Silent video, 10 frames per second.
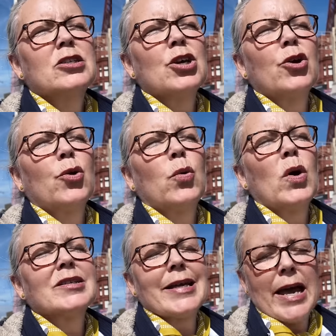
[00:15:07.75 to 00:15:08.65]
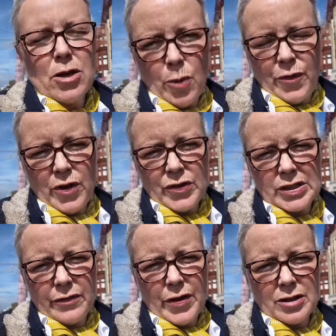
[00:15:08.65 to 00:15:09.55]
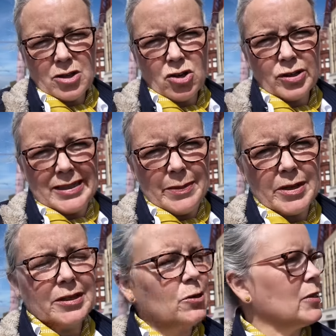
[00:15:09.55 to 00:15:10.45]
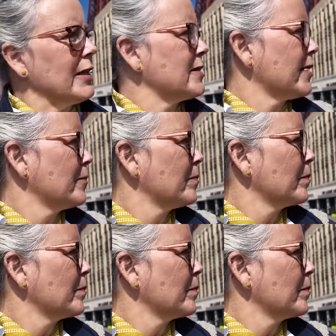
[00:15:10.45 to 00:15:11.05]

to sign up for your Visit Fylde Coast email newsletter.